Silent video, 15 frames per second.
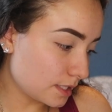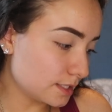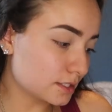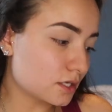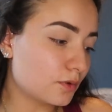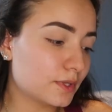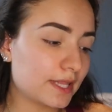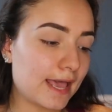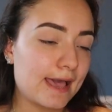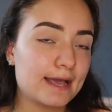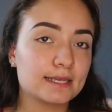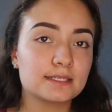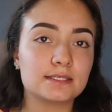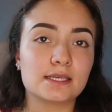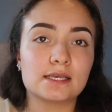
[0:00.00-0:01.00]
let's go with
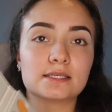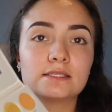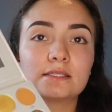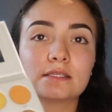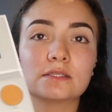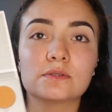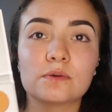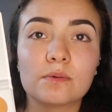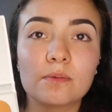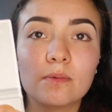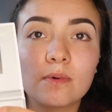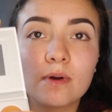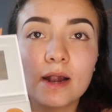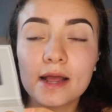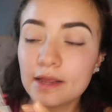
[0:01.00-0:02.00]
Access, this one
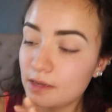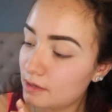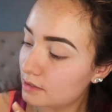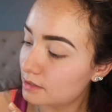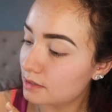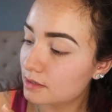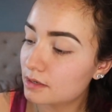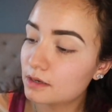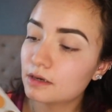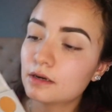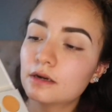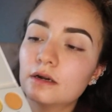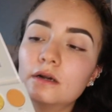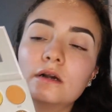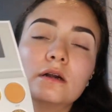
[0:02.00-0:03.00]
right
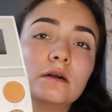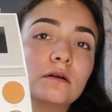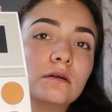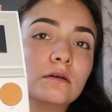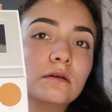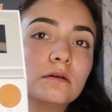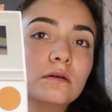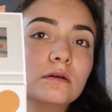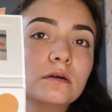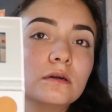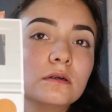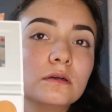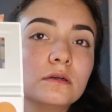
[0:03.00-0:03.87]
here.